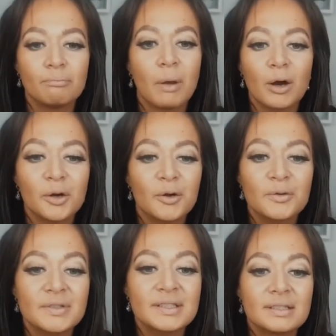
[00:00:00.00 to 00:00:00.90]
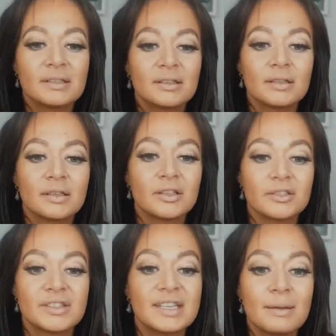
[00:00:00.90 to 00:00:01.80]
borrows your
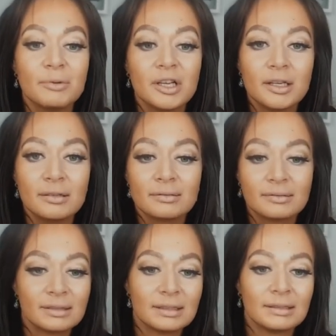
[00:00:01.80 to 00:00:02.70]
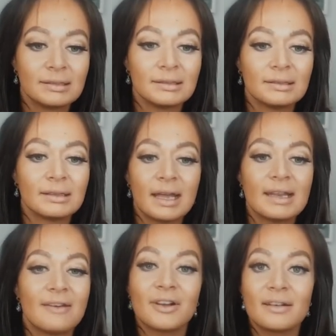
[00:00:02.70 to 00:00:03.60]
stapler and
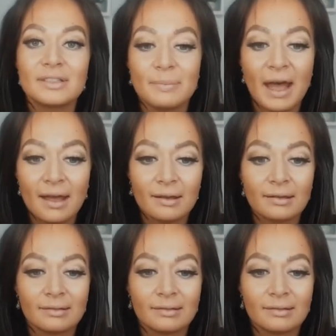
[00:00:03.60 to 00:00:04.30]
never gives it back,